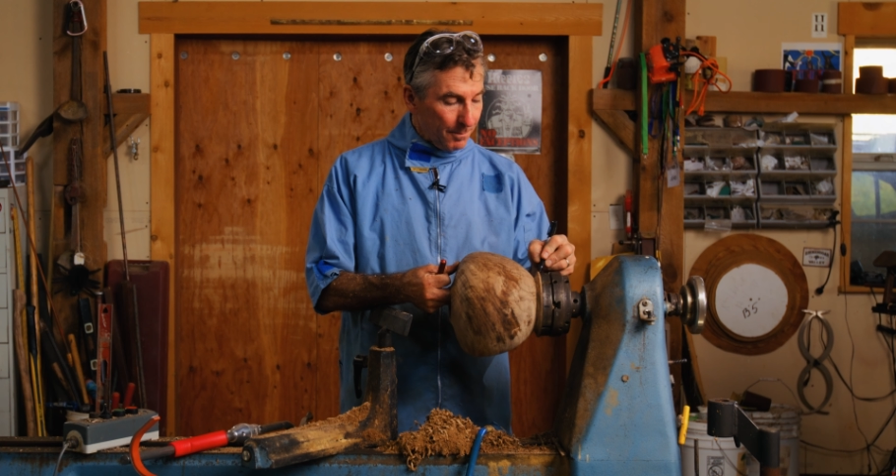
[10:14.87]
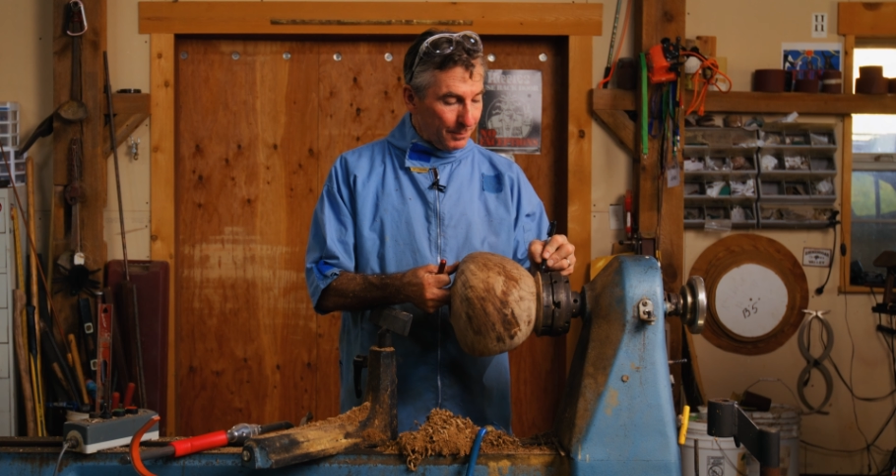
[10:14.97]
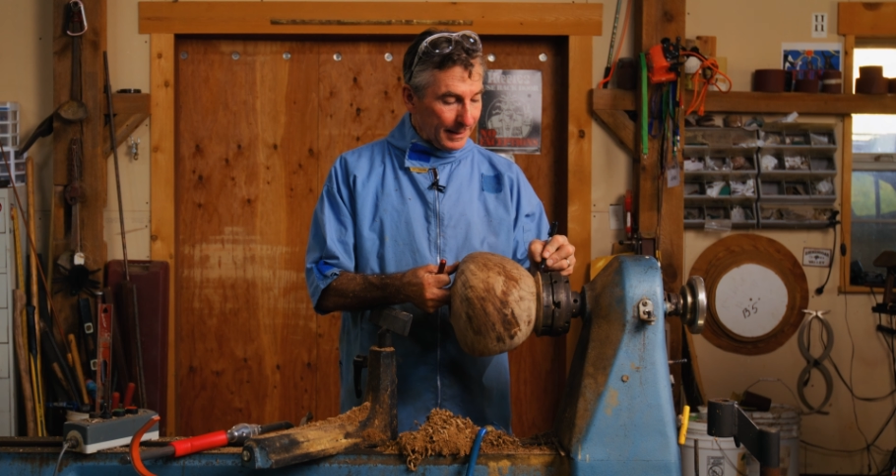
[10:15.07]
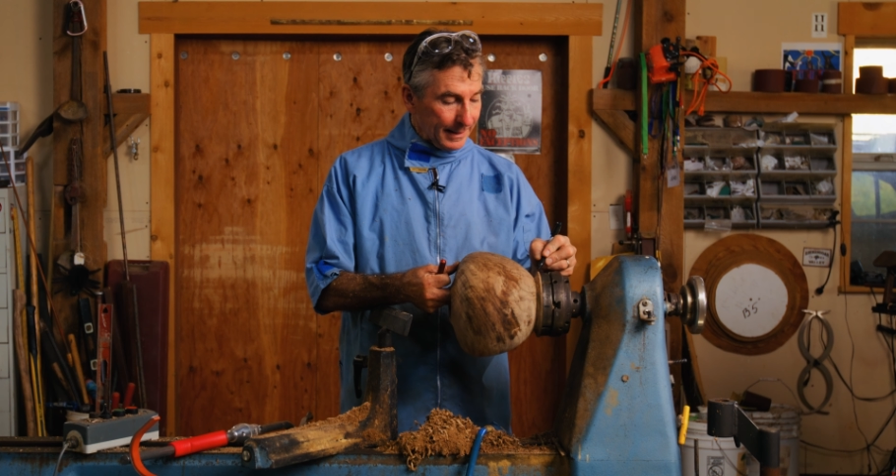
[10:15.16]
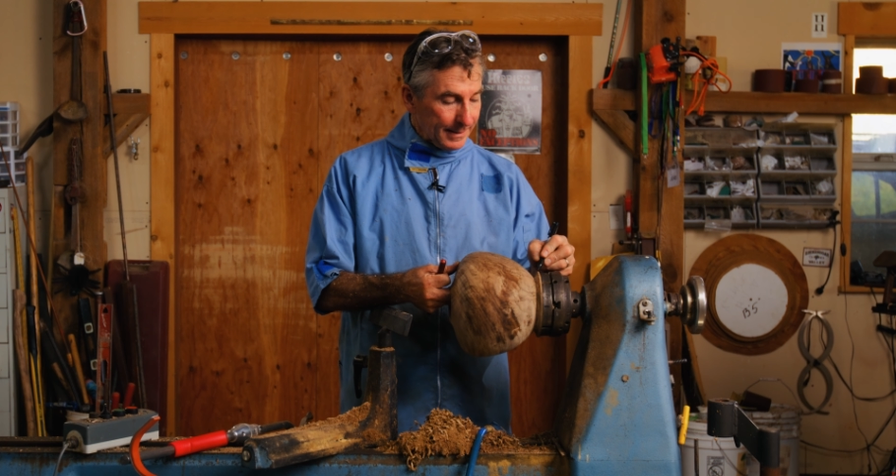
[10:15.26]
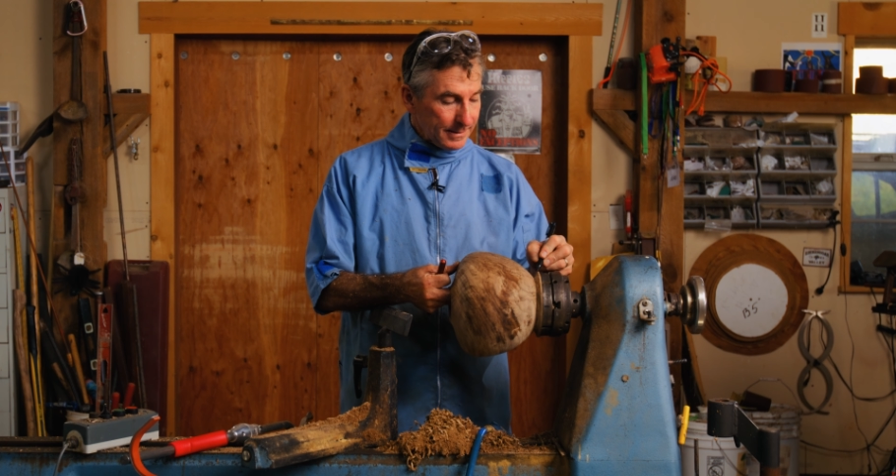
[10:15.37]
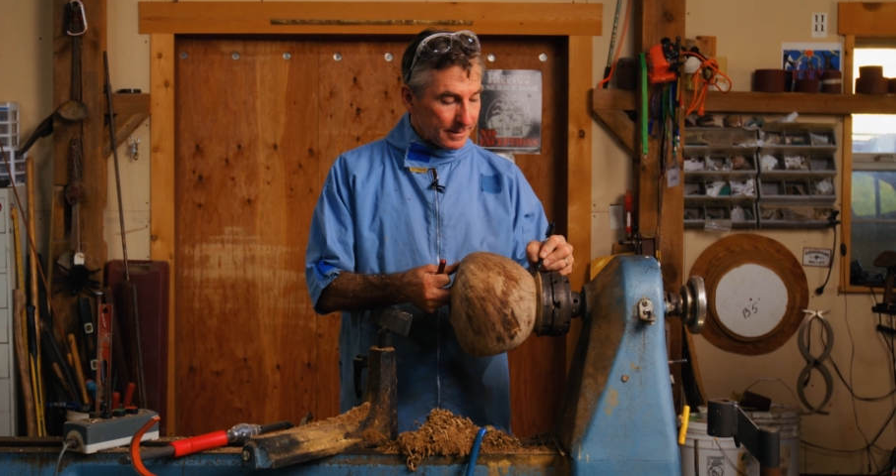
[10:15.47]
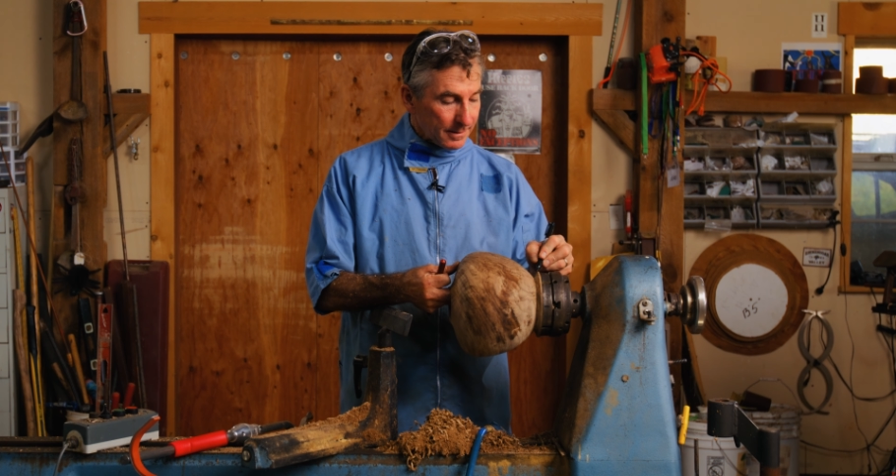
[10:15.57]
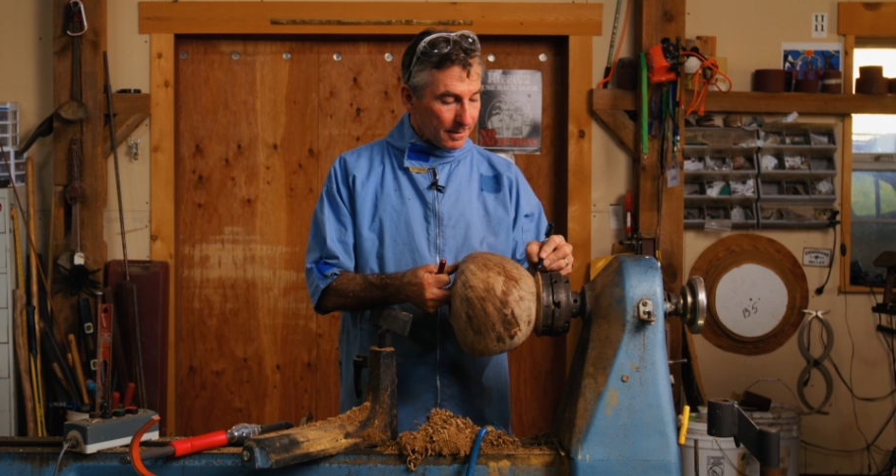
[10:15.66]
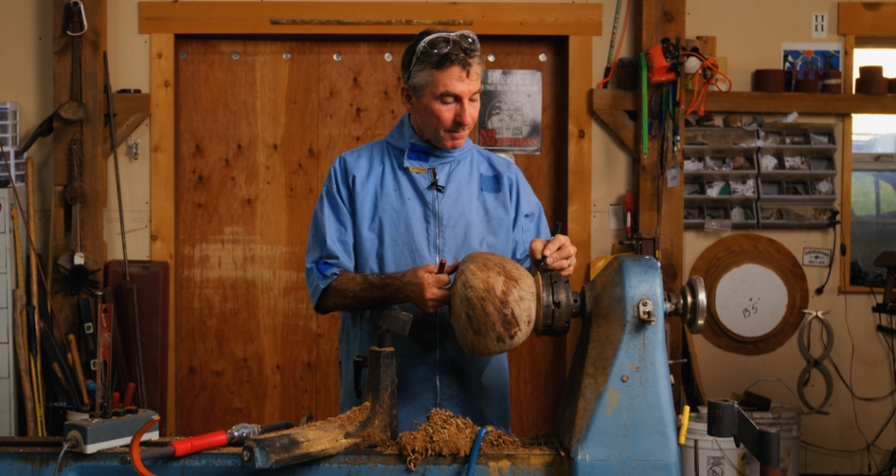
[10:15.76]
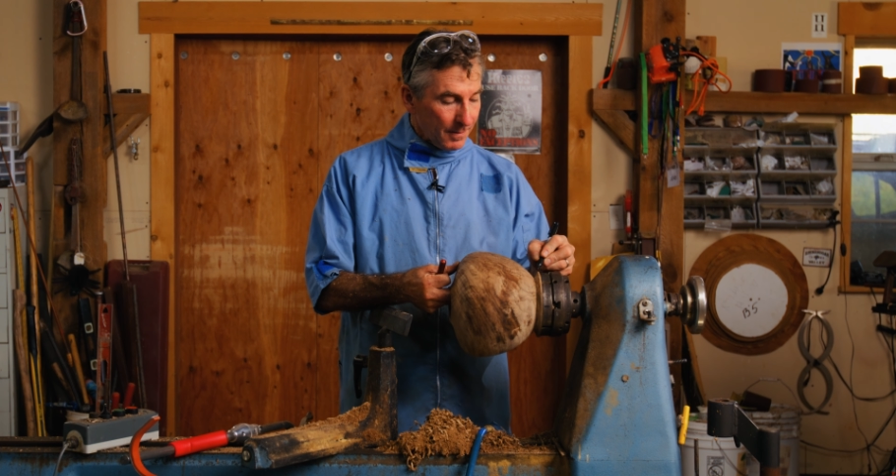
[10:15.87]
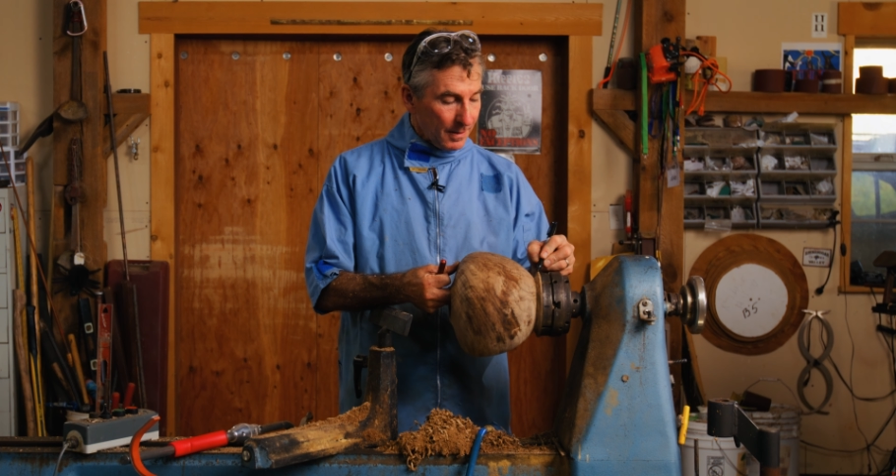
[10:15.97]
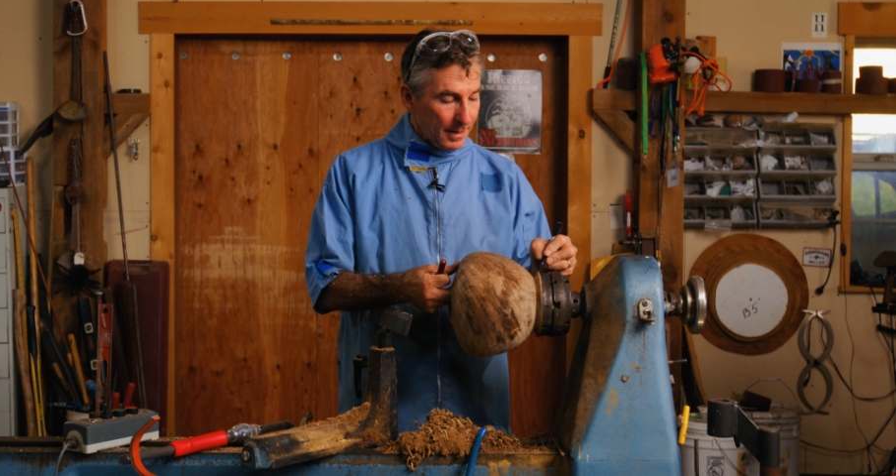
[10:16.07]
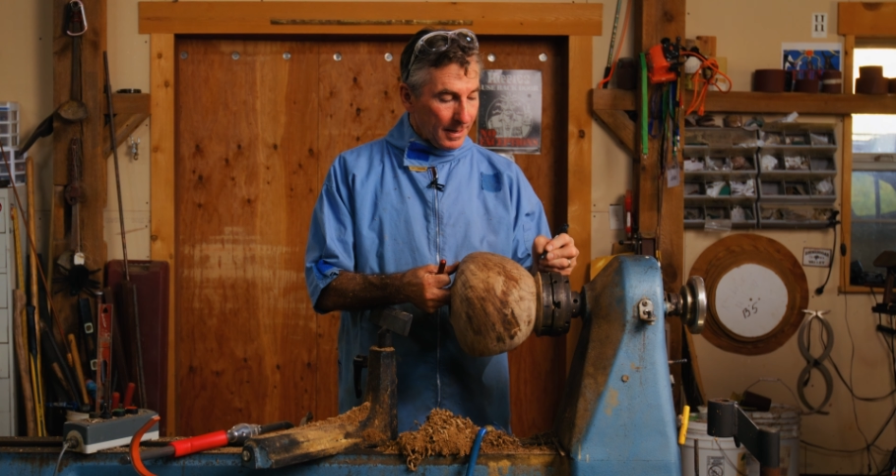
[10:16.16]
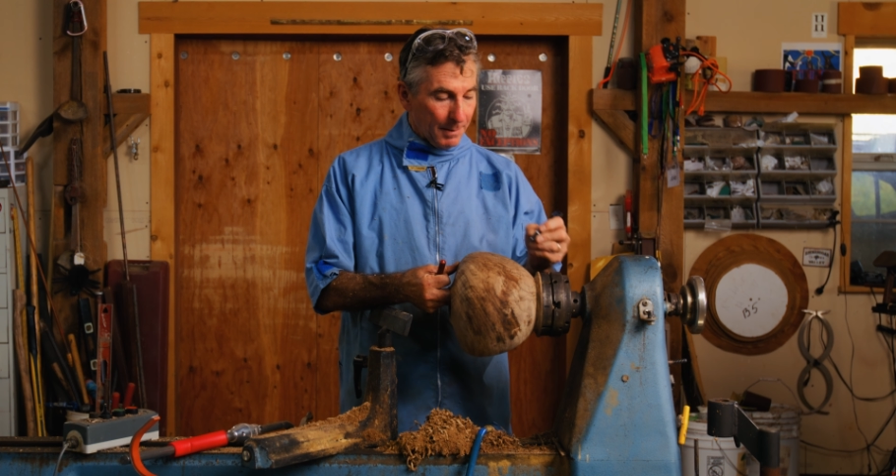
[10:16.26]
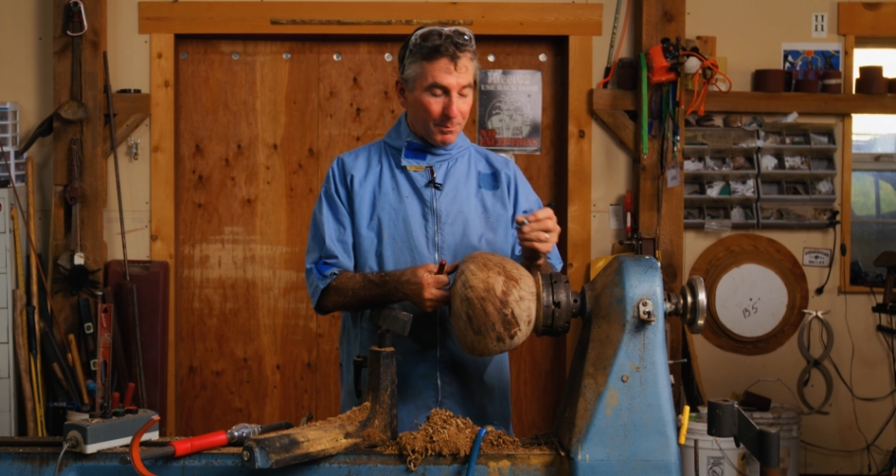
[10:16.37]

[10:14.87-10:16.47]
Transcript: piece and